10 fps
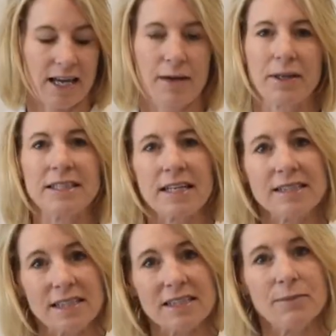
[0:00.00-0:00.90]
It
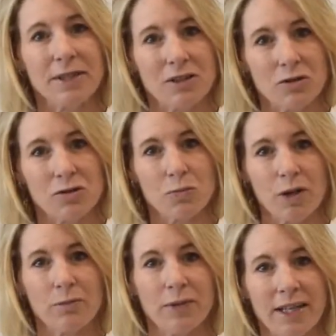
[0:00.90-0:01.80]
does need to be
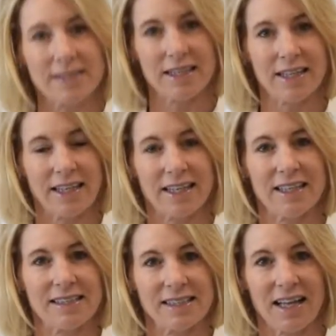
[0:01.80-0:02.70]
newsprint because it
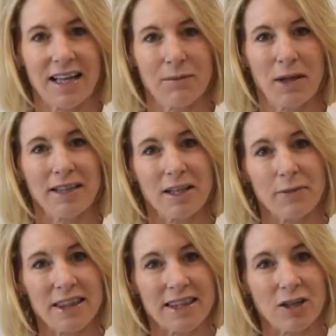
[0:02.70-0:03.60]
is a little
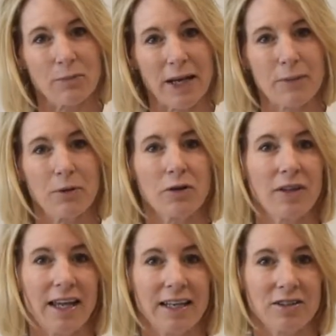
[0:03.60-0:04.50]
bit thinner paper
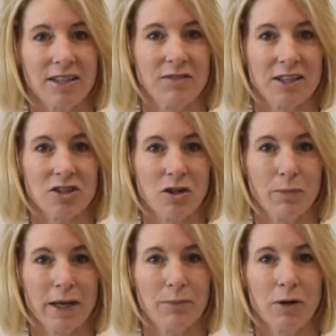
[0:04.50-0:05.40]
than conventional
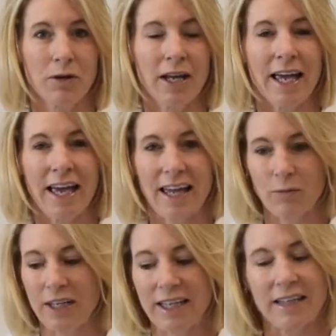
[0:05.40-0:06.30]
paper, and
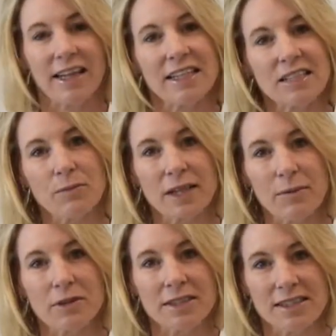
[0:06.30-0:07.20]
we need that to be
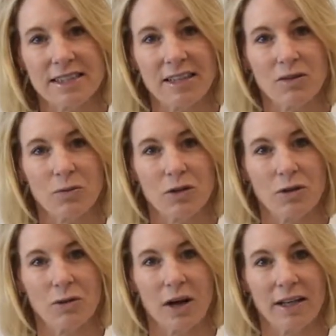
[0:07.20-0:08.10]
able to see
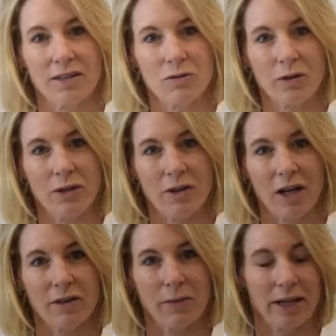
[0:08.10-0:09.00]
through it
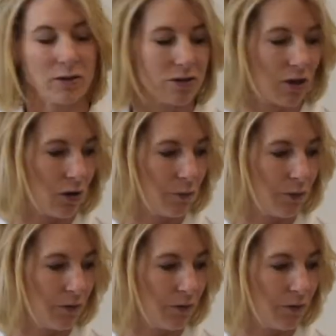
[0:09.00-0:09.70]
on the microscope.